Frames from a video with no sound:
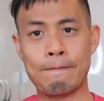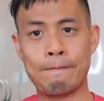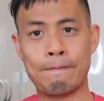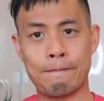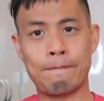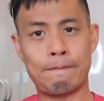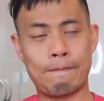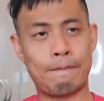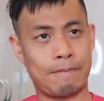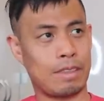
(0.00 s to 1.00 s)

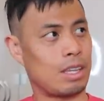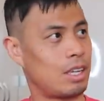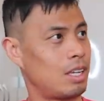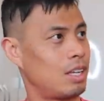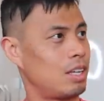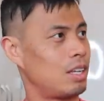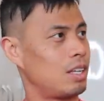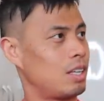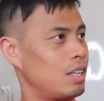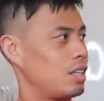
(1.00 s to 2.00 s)

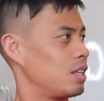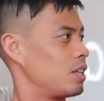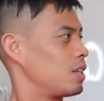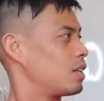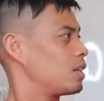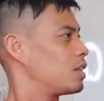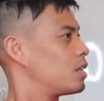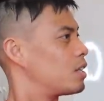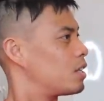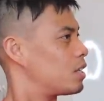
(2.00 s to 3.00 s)

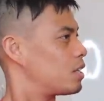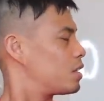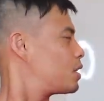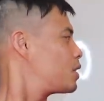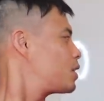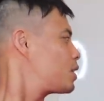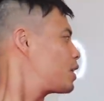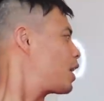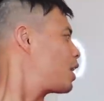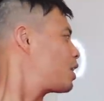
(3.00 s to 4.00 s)

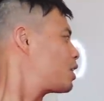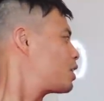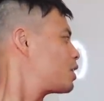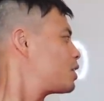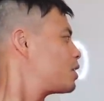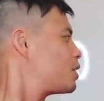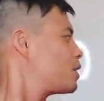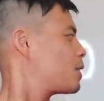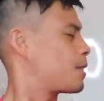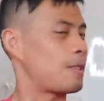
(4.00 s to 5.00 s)

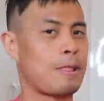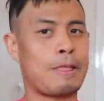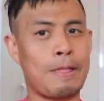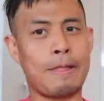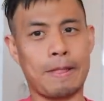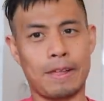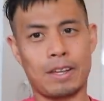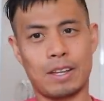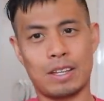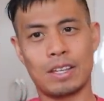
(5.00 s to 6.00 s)
(silent)